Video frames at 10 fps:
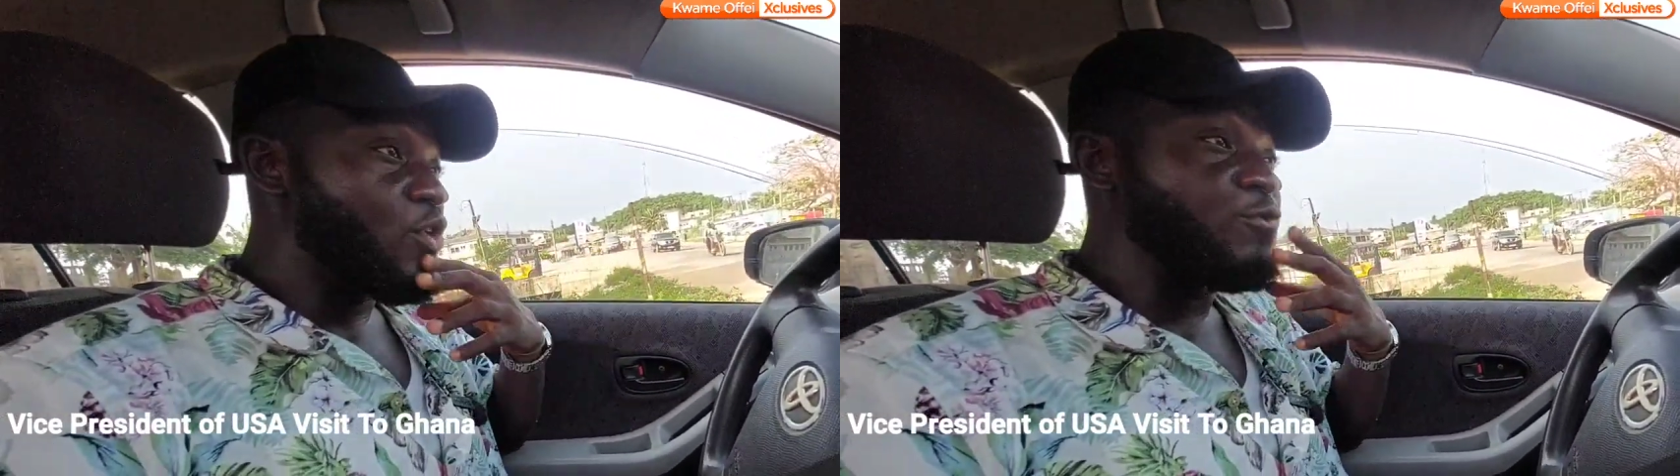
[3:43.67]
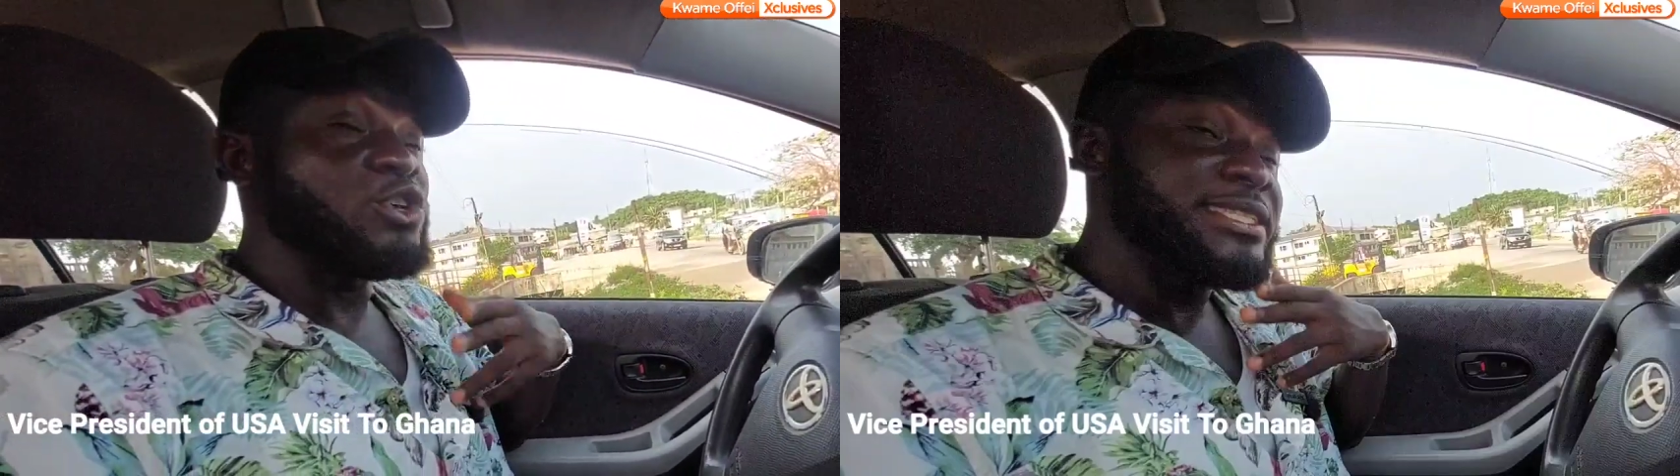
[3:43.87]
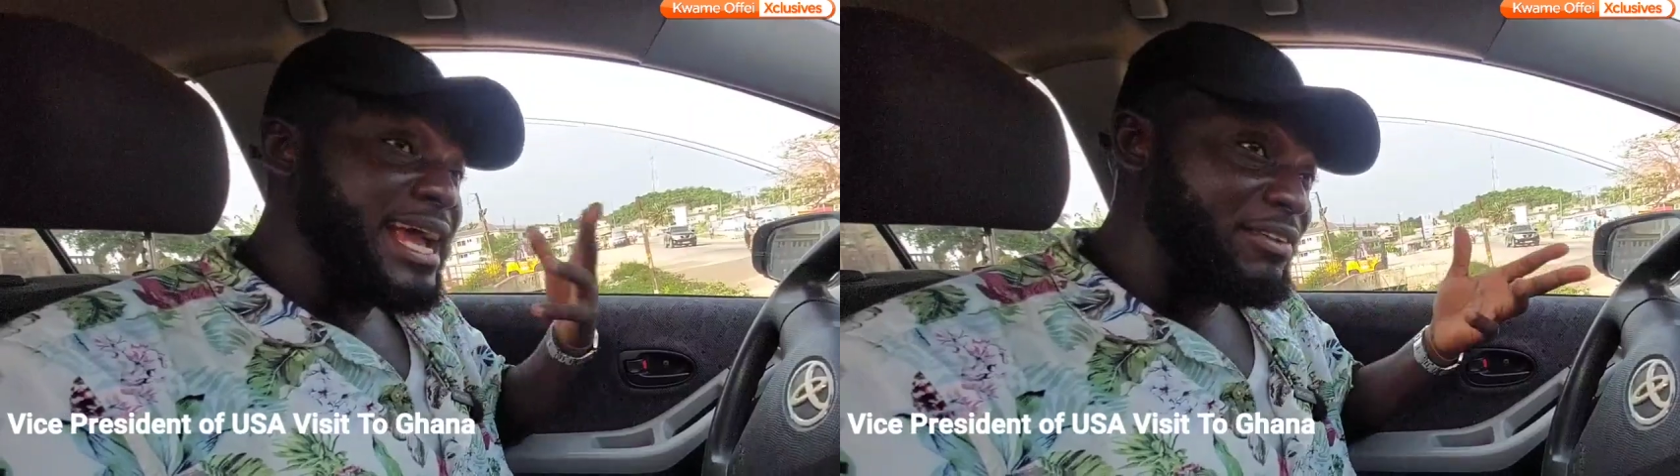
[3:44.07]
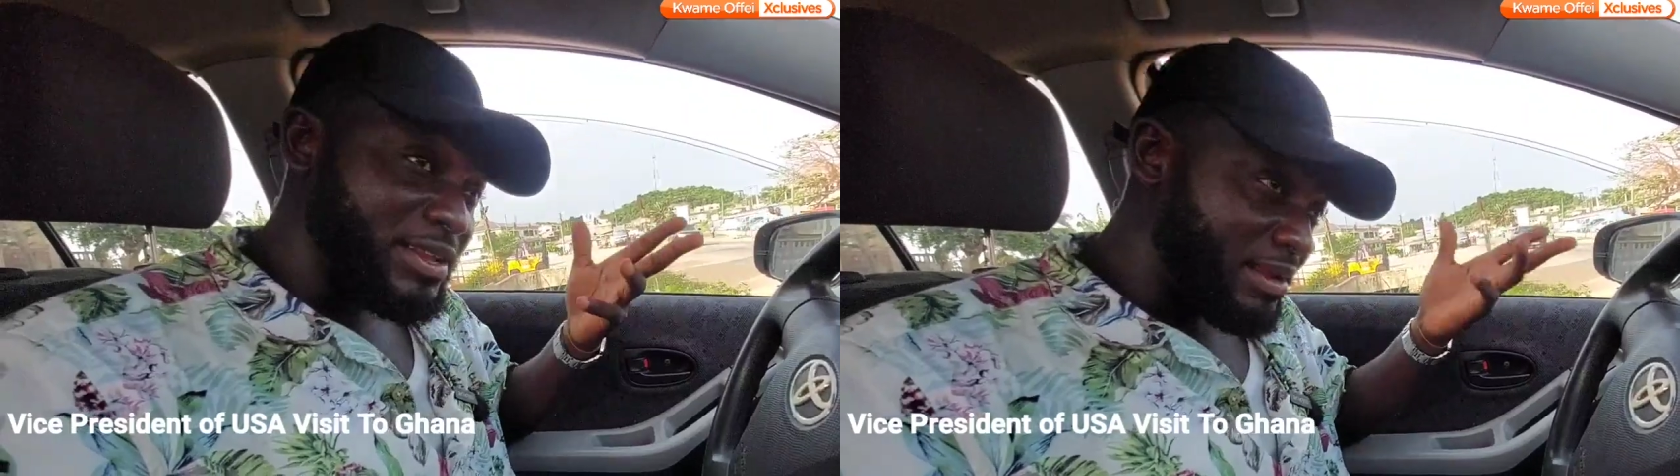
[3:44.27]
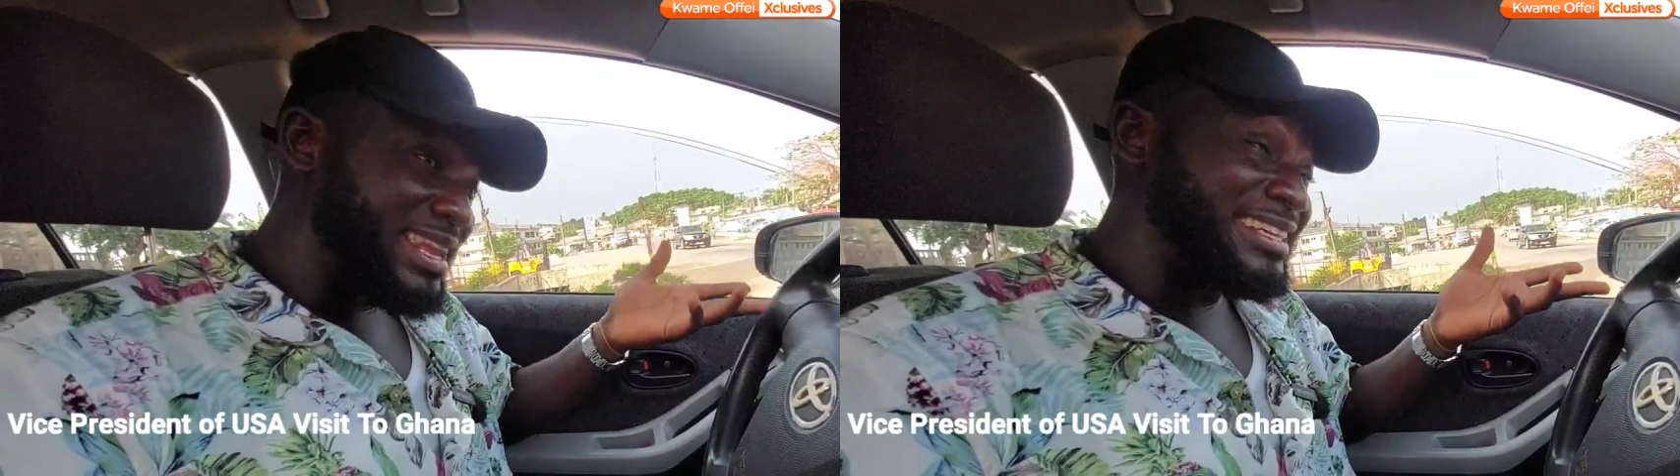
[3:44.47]
Of course, they
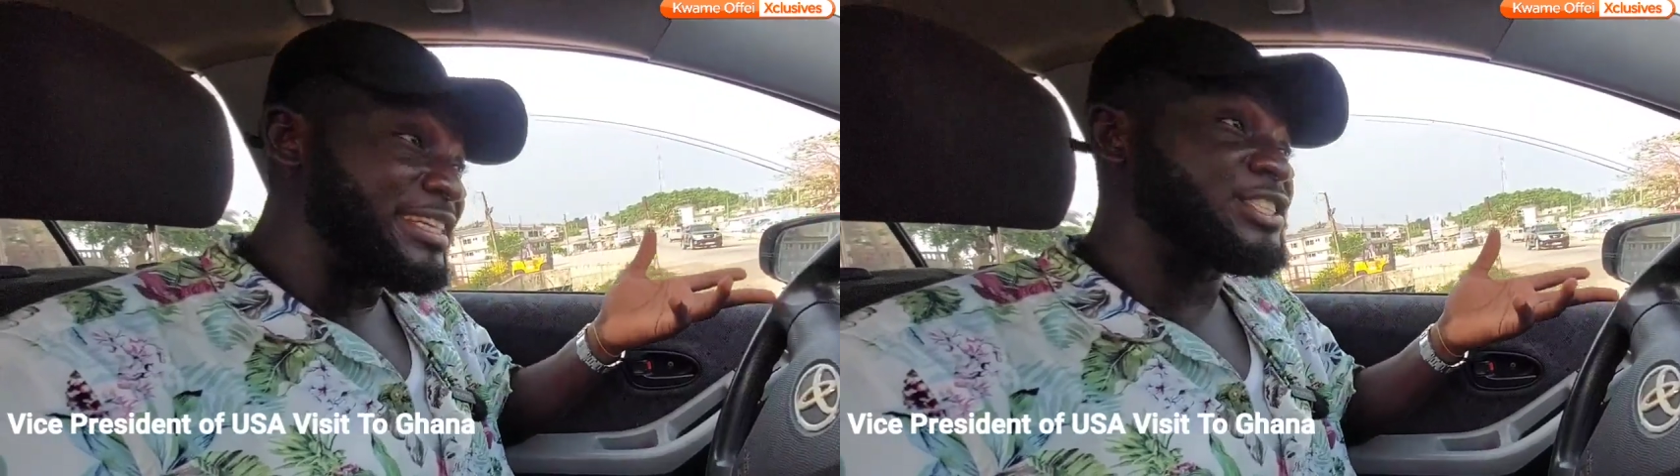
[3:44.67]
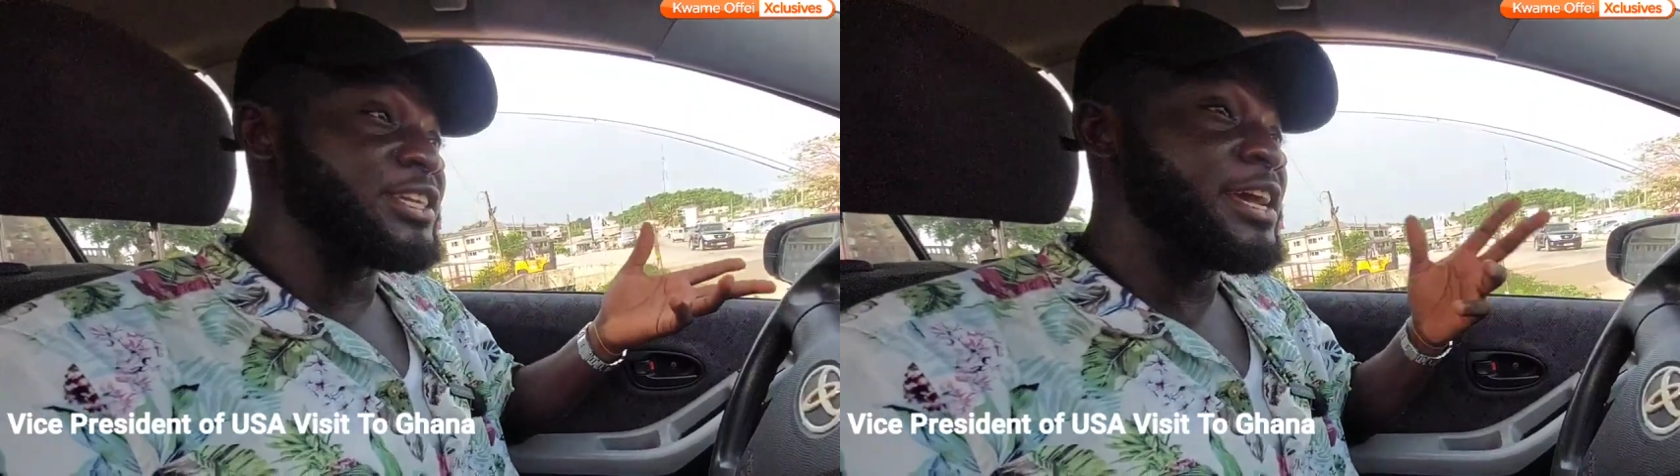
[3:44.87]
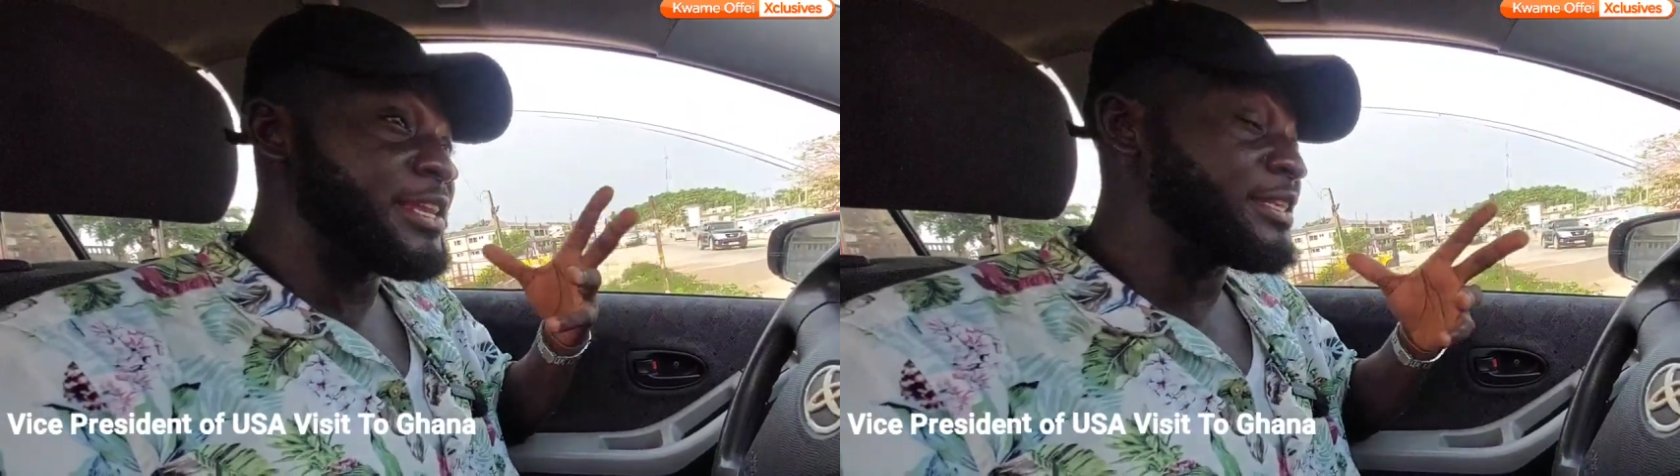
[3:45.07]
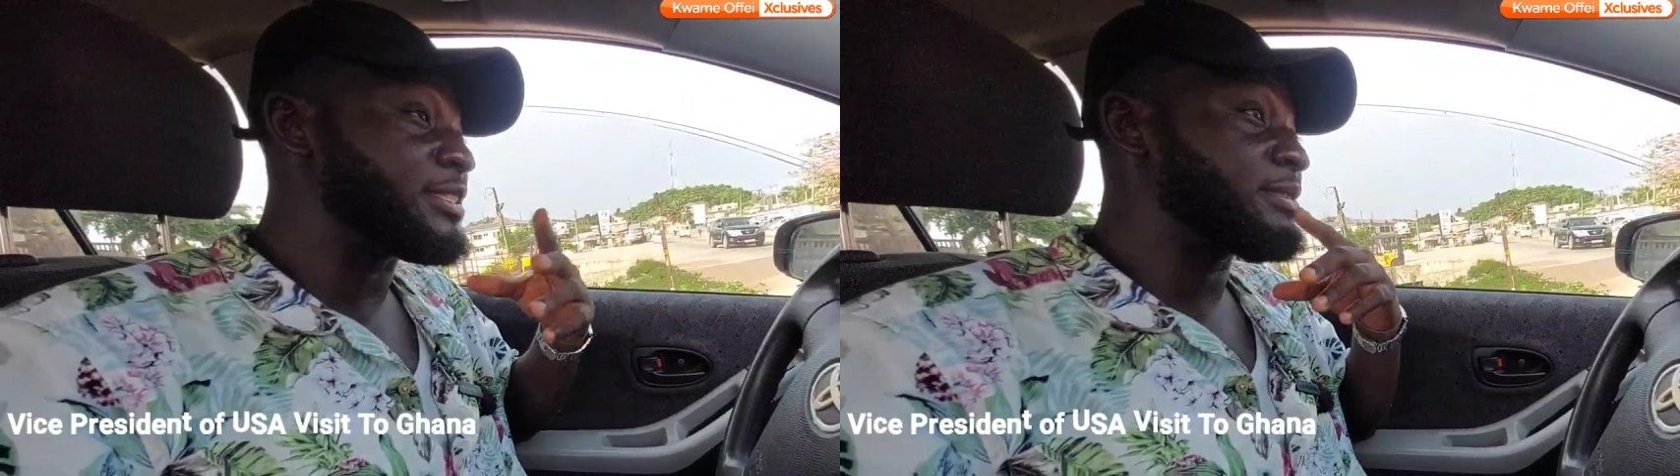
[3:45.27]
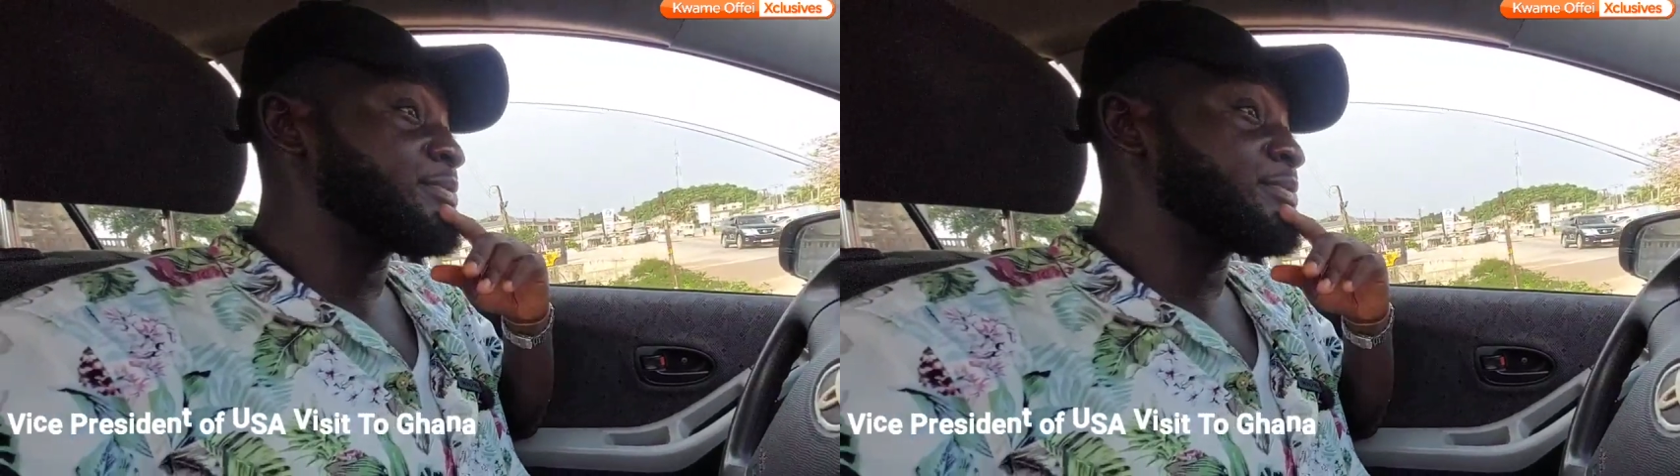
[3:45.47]
have the largest share in it.